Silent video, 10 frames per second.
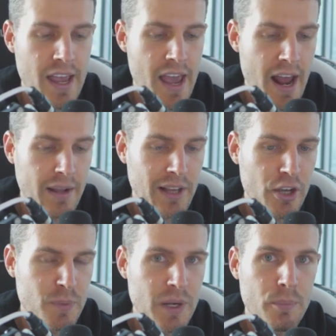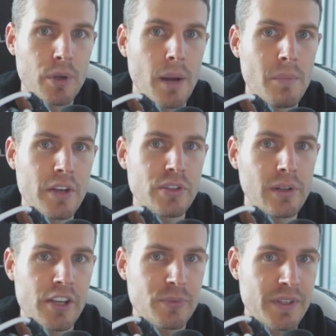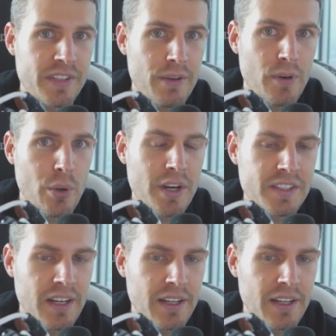and it allows me to put on muscle, allows me to stay focused,